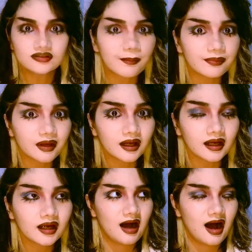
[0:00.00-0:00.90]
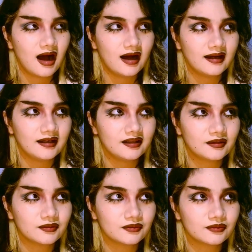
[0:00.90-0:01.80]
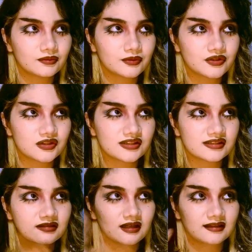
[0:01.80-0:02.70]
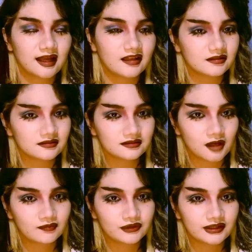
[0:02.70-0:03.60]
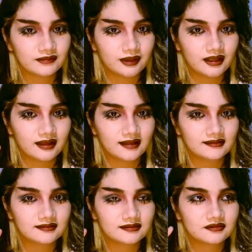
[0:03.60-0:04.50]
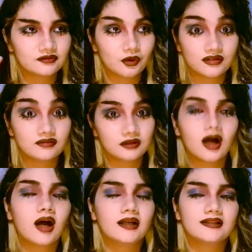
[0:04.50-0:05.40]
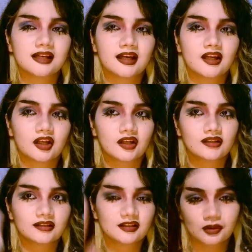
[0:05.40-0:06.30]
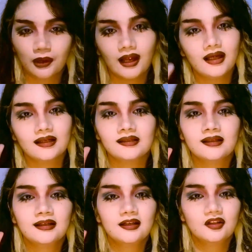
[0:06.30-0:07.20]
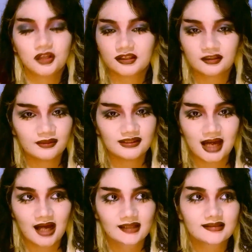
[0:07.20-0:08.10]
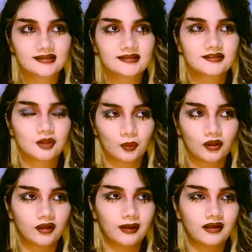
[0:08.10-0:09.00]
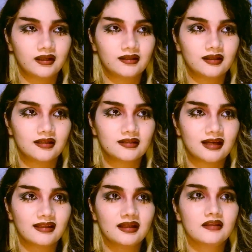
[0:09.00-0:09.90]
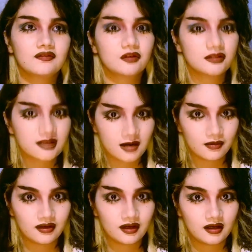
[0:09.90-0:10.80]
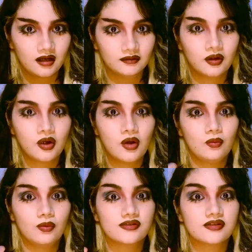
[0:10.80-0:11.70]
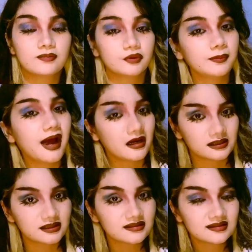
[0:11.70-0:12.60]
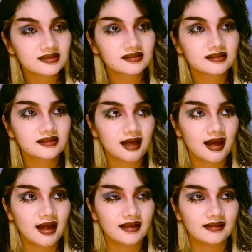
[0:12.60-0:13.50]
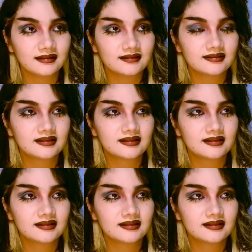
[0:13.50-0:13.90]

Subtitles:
something. I was just, again, comforted by that voice of God saying, like, it's okay, you're not going to be attacked, don't worry about it. And I think the first animal that I got was a blue parrot, and